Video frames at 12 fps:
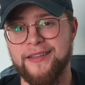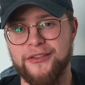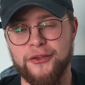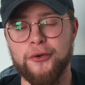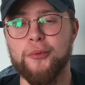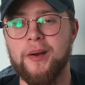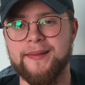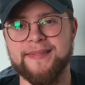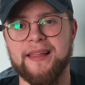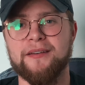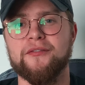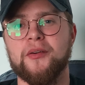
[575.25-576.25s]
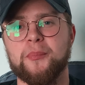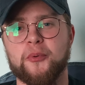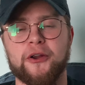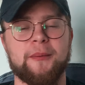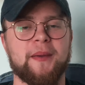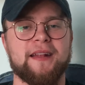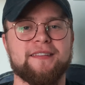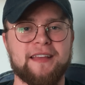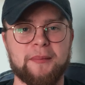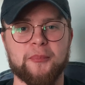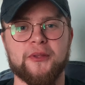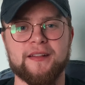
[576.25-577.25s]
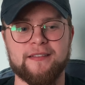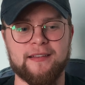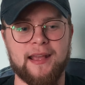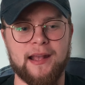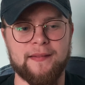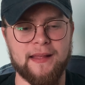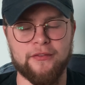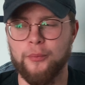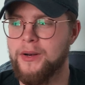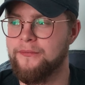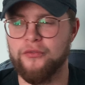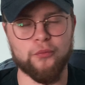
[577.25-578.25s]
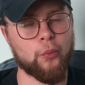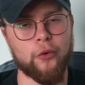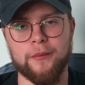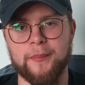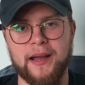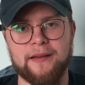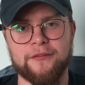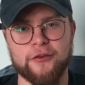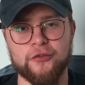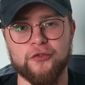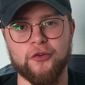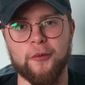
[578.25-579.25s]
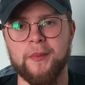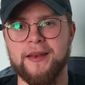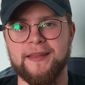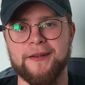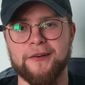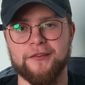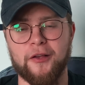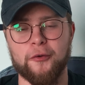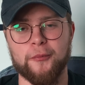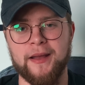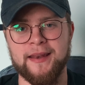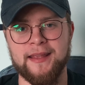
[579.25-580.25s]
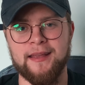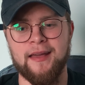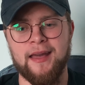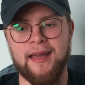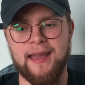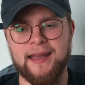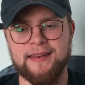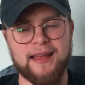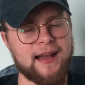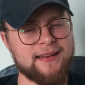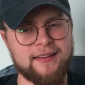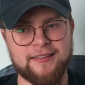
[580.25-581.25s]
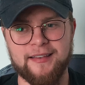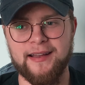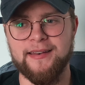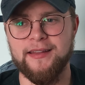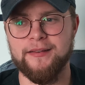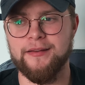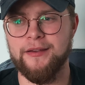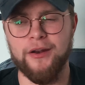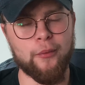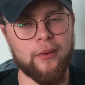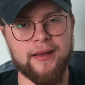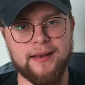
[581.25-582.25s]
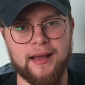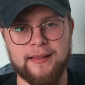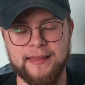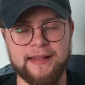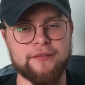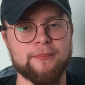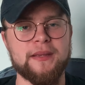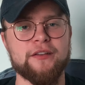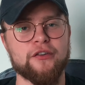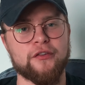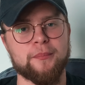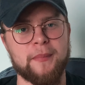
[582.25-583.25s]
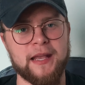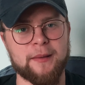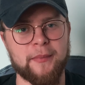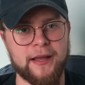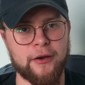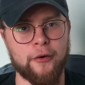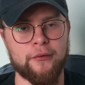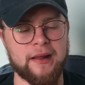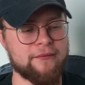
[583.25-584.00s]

you love pre-made templates, and that's what I've sworn by for so many years already, and I decided, you know what, let me just make my own.